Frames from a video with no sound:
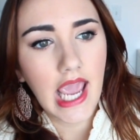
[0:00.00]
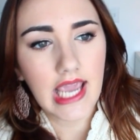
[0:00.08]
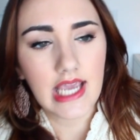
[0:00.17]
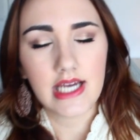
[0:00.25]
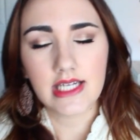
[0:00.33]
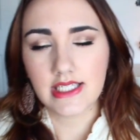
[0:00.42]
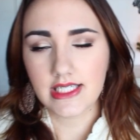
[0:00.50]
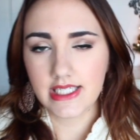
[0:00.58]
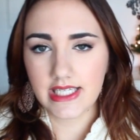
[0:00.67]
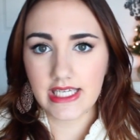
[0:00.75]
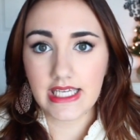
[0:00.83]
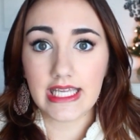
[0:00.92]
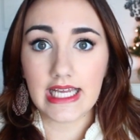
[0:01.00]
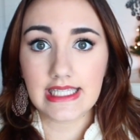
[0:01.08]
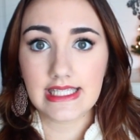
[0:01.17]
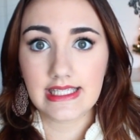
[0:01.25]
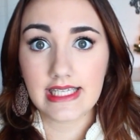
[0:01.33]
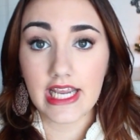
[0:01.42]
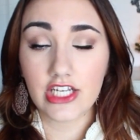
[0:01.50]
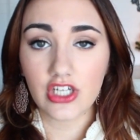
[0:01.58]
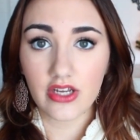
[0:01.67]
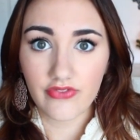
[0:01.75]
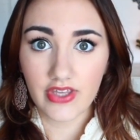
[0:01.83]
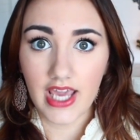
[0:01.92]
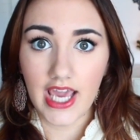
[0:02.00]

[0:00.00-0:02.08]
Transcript: and he gets HIV